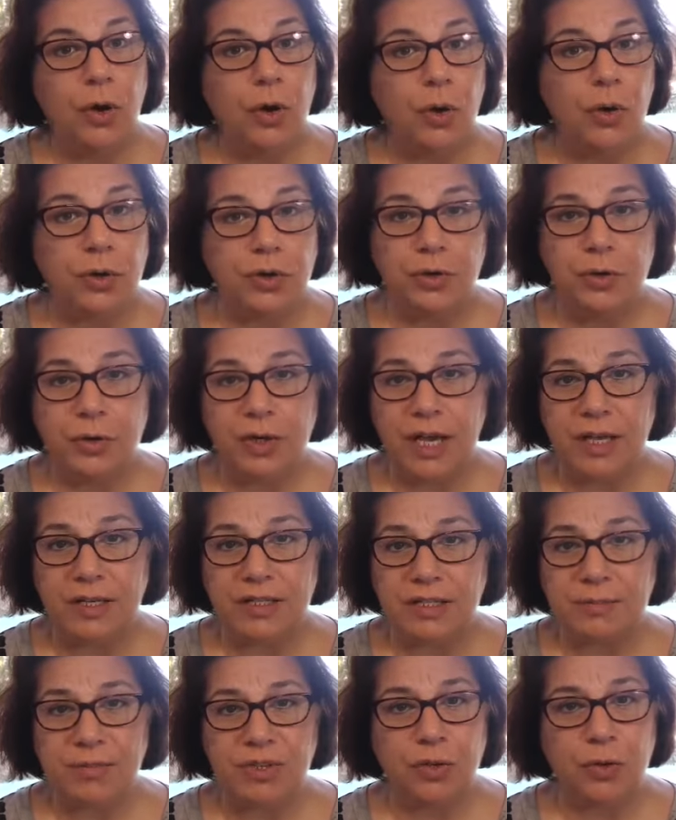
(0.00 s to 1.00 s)
or your
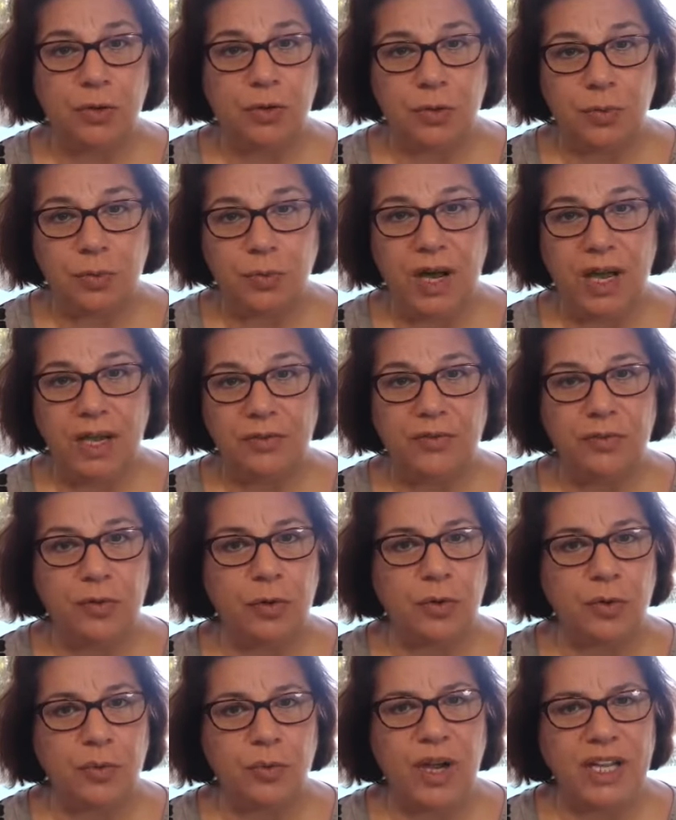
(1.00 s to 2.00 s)
husband or wife
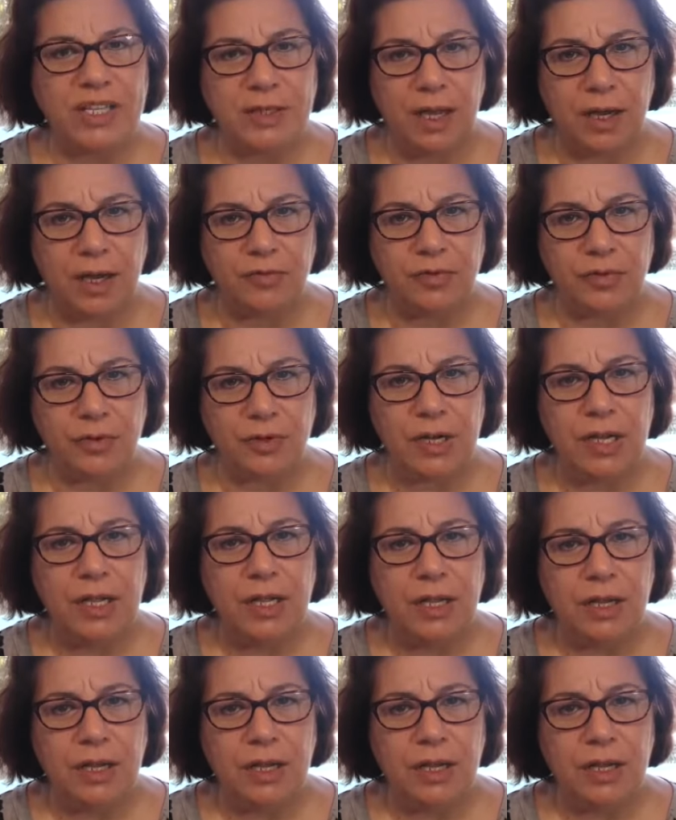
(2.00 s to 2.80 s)
or whatever